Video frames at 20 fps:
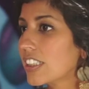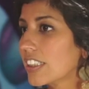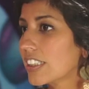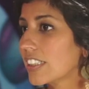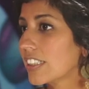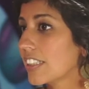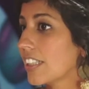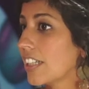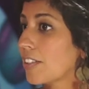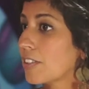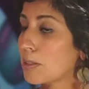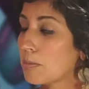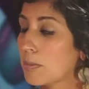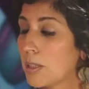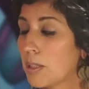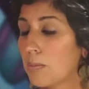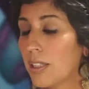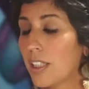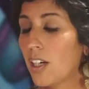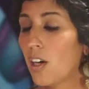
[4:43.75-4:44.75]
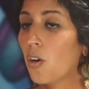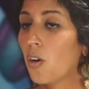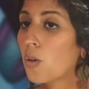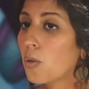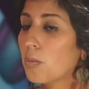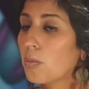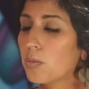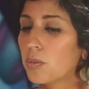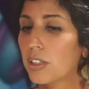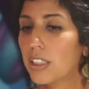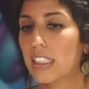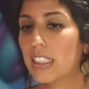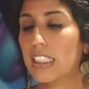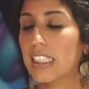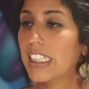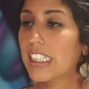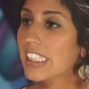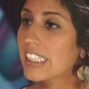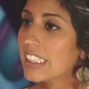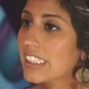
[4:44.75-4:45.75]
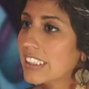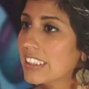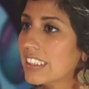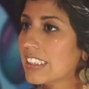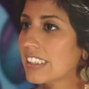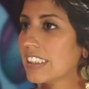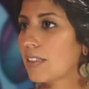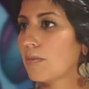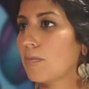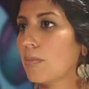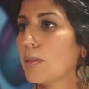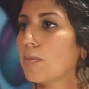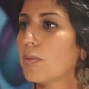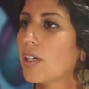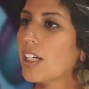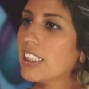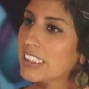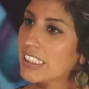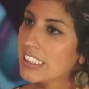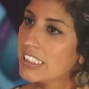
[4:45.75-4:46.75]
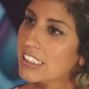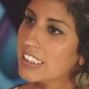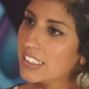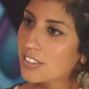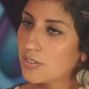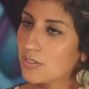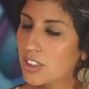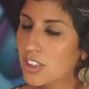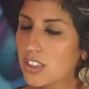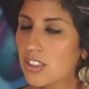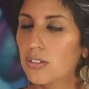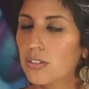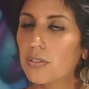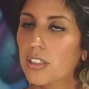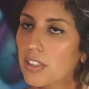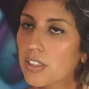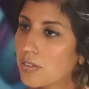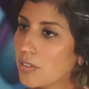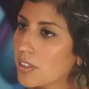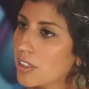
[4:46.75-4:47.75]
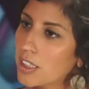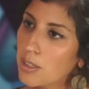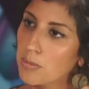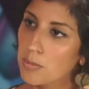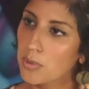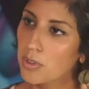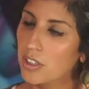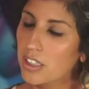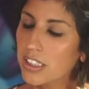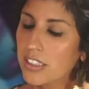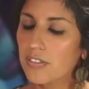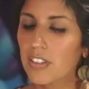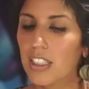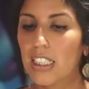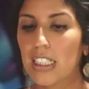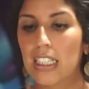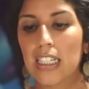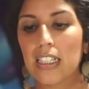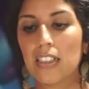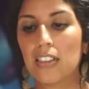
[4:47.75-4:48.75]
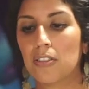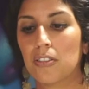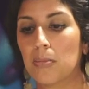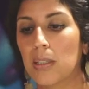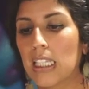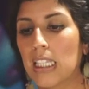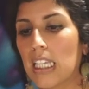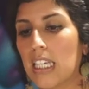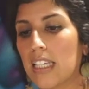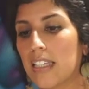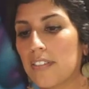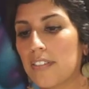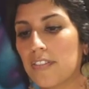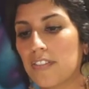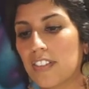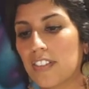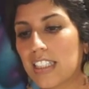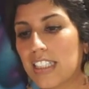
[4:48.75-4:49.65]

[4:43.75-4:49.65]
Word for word: It allows me to be home with the kids and be present, which is really, really important right now in my life.